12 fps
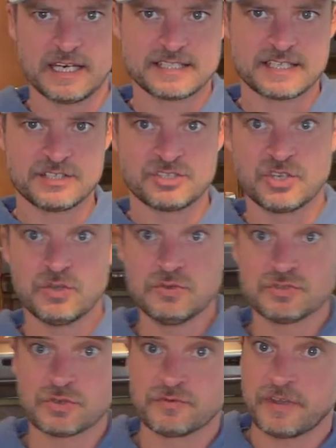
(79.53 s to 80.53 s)
it says
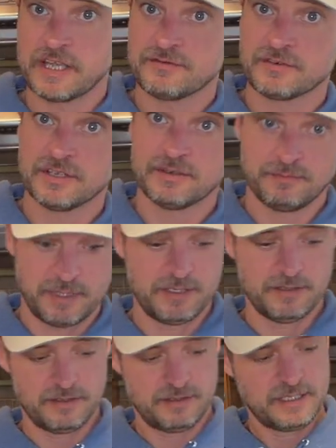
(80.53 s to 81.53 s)
use your favorite
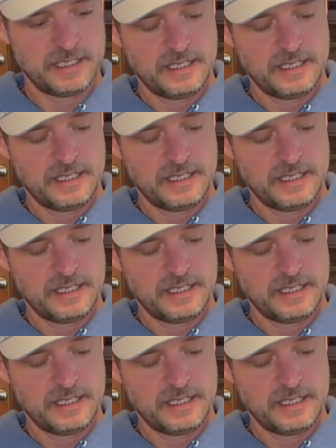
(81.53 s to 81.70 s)
beer.